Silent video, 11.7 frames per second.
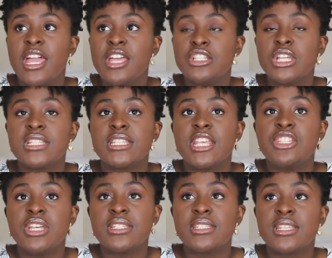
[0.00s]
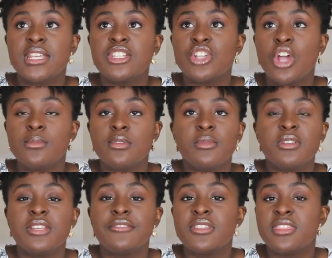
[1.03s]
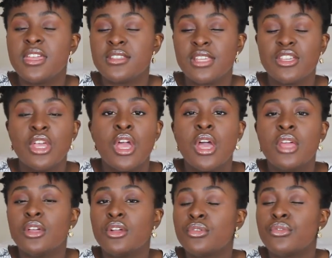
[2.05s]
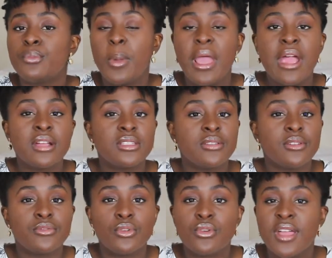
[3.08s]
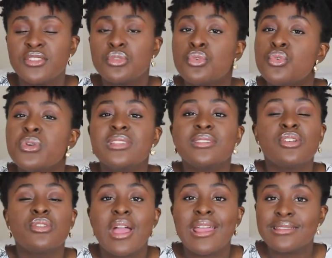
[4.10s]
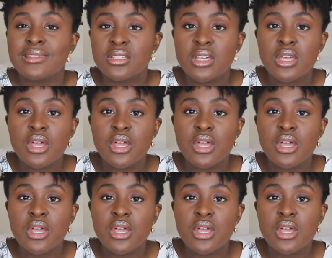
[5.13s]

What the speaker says: it just comes from the different things, like the character of Christ. Who is Christ?